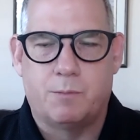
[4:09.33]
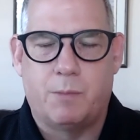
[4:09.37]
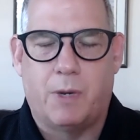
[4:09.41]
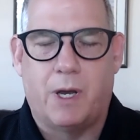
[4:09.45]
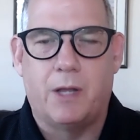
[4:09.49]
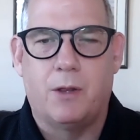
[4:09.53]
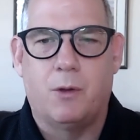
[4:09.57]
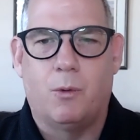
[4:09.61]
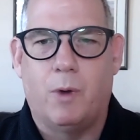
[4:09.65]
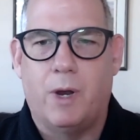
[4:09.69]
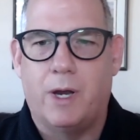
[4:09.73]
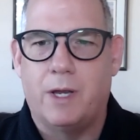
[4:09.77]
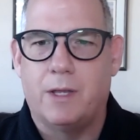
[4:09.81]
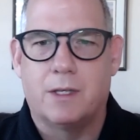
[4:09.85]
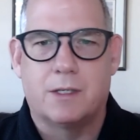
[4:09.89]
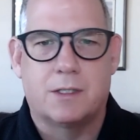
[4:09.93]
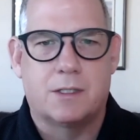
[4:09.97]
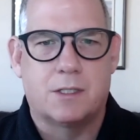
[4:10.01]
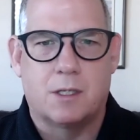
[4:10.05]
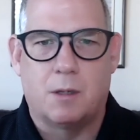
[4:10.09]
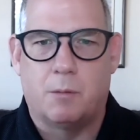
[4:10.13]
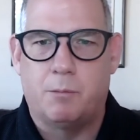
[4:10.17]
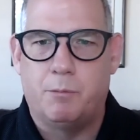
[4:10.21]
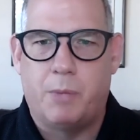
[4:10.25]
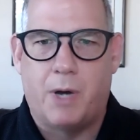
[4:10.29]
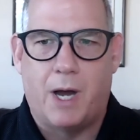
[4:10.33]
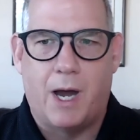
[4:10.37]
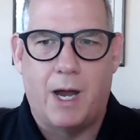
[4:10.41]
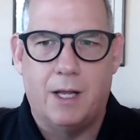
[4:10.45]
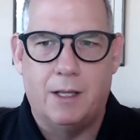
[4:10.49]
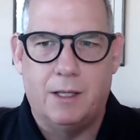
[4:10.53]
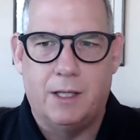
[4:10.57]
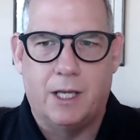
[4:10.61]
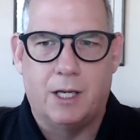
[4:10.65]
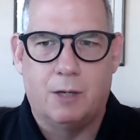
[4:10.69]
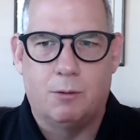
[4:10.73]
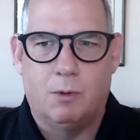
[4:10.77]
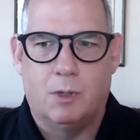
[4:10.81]
By the way, this is a
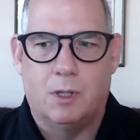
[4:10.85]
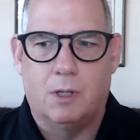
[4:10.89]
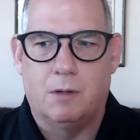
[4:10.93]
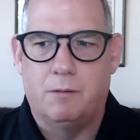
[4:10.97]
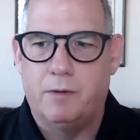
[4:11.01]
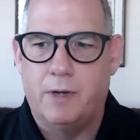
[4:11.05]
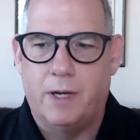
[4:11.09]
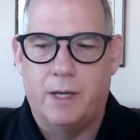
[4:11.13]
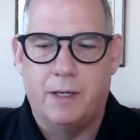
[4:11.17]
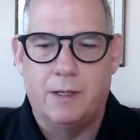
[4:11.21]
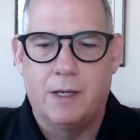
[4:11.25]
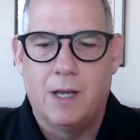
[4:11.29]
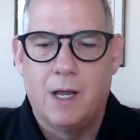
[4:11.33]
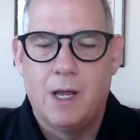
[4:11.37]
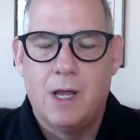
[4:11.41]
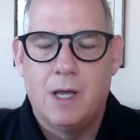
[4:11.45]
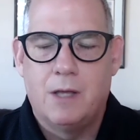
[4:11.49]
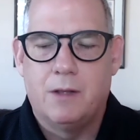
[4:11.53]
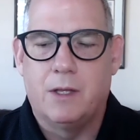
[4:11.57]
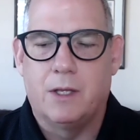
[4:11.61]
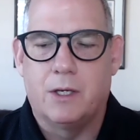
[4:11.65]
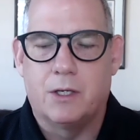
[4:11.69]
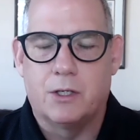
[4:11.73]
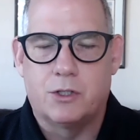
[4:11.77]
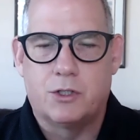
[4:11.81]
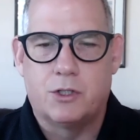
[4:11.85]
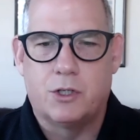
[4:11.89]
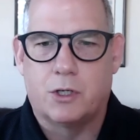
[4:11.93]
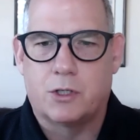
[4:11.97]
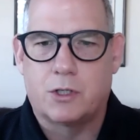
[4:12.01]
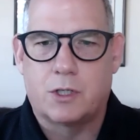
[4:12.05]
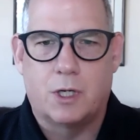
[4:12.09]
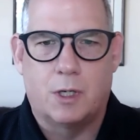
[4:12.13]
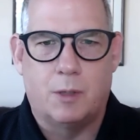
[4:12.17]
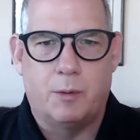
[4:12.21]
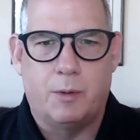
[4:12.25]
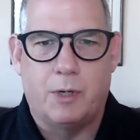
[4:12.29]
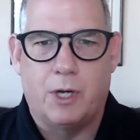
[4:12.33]
bilingual event that is
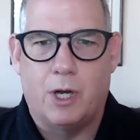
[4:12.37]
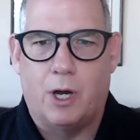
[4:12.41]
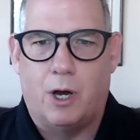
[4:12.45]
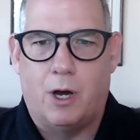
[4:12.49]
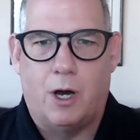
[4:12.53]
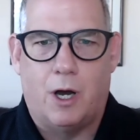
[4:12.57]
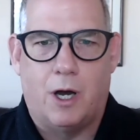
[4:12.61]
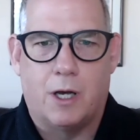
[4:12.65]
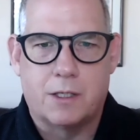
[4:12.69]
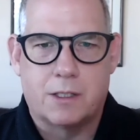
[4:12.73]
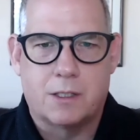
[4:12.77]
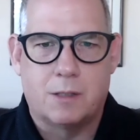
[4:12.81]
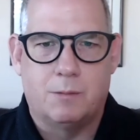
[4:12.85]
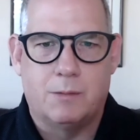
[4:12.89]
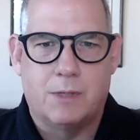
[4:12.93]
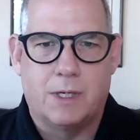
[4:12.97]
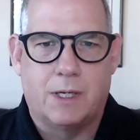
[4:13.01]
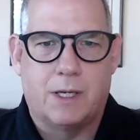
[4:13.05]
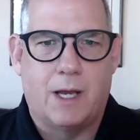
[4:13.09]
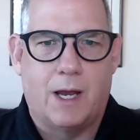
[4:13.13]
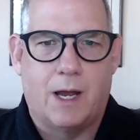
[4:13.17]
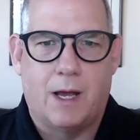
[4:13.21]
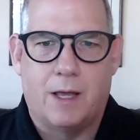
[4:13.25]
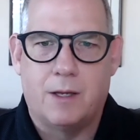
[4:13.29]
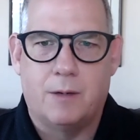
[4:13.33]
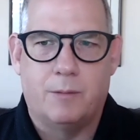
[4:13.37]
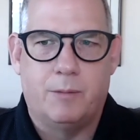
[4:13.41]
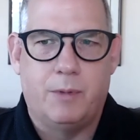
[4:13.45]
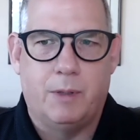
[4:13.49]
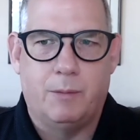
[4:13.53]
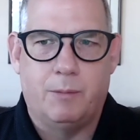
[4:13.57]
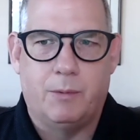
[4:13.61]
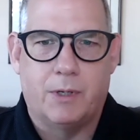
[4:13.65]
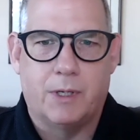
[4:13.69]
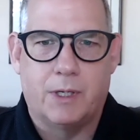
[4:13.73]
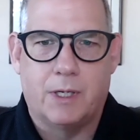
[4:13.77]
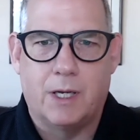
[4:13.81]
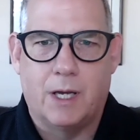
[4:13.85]
just going to be awesome to gather
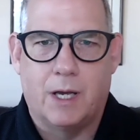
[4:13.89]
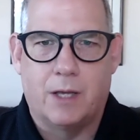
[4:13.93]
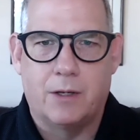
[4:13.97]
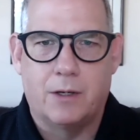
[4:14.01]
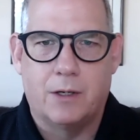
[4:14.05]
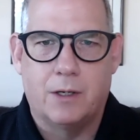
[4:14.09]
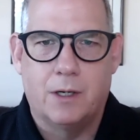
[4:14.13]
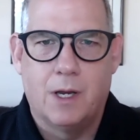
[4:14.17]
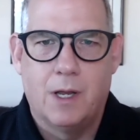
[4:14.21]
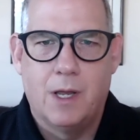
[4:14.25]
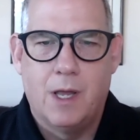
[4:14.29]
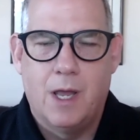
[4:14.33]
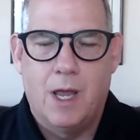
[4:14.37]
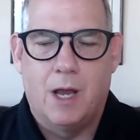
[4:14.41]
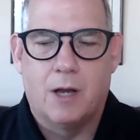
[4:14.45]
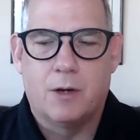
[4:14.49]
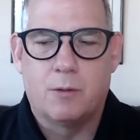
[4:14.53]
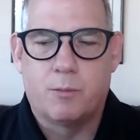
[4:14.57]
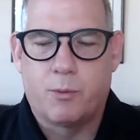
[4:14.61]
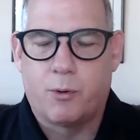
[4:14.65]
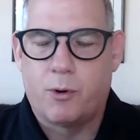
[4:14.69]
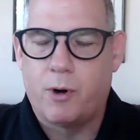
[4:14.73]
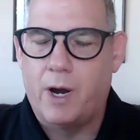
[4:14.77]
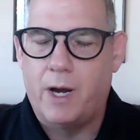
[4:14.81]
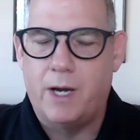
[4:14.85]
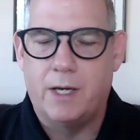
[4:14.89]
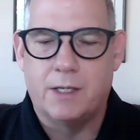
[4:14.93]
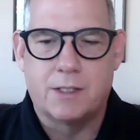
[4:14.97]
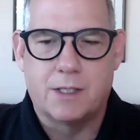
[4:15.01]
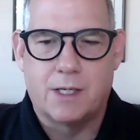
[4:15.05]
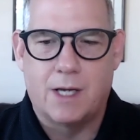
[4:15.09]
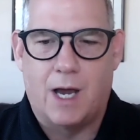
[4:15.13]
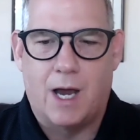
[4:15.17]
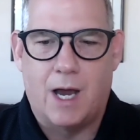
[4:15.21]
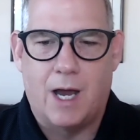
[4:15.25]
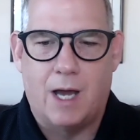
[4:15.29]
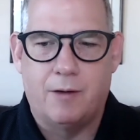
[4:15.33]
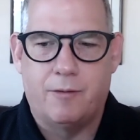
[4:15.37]
people together and praise
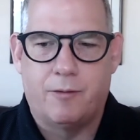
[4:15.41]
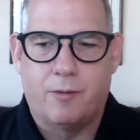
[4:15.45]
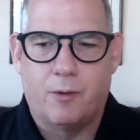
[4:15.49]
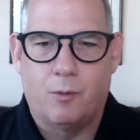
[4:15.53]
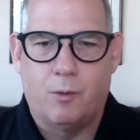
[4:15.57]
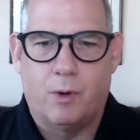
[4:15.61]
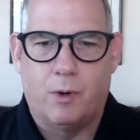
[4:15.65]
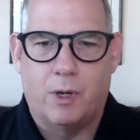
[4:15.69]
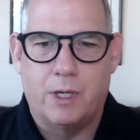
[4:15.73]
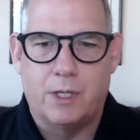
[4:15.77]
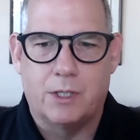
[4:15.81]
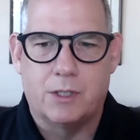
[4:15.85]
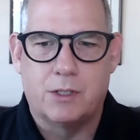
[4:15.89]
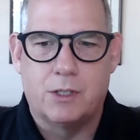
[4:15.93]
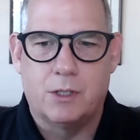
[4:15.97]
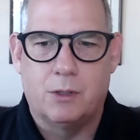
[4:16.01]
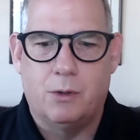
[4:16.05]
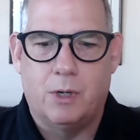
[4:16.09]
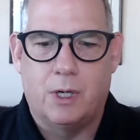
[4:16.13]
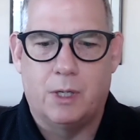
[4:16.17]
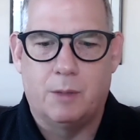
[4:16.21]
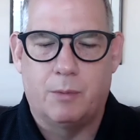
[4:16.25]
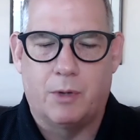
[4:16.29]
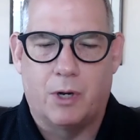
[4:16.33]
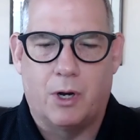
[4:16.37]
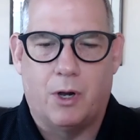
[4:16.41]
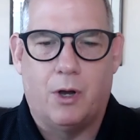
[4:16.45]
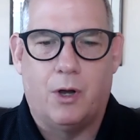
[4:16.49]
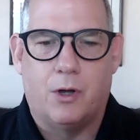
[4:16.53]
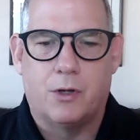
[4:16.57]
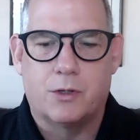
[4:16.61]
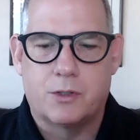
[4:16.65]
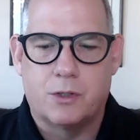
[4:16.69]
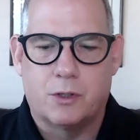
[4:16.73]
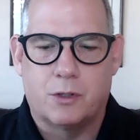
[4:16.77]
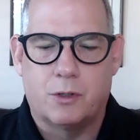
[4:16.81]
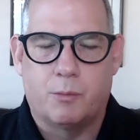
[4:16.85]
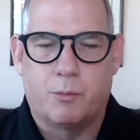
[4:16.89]
God for what he's doing, but
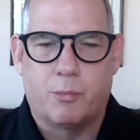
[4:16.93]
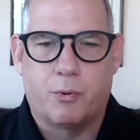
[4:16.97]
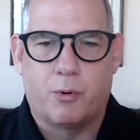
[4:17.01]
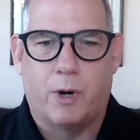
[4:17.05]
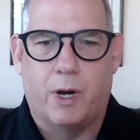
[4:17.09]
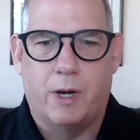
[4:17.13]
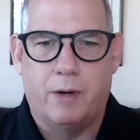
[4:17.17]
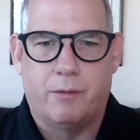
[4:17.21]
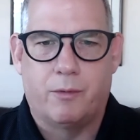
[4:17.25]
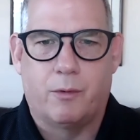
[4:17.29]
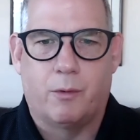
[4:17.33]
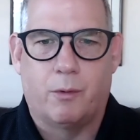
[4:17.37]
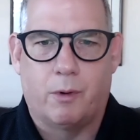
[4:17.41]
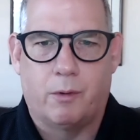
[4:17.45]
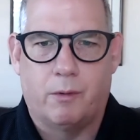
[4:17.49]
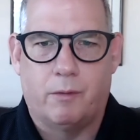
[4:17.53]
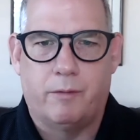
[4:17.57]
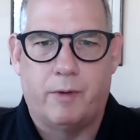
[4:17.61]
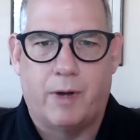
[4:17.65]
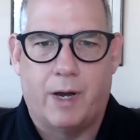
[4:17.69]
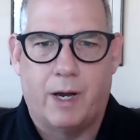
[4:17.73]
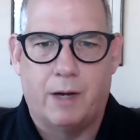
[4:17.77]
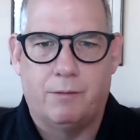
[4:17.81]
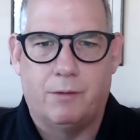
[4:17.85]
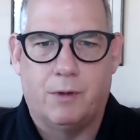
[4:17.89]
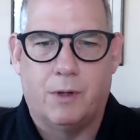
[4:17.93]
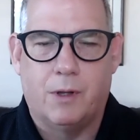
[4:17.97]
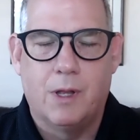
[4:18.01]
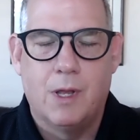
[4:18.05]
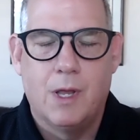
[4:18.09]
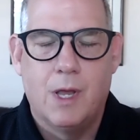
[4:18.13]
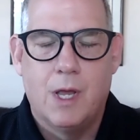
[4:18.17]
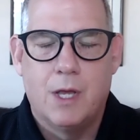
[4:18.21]
also to pray for a revival.